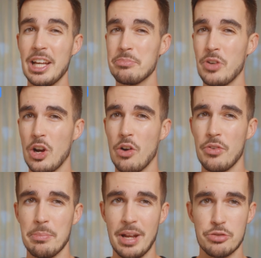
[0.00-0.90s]
debt
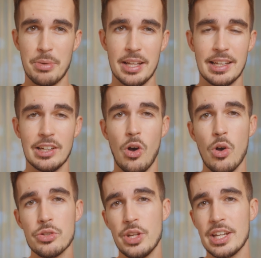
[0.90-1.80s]
recovery management can
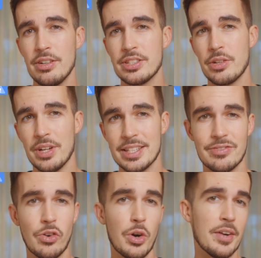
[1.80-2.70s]
also increase the risk for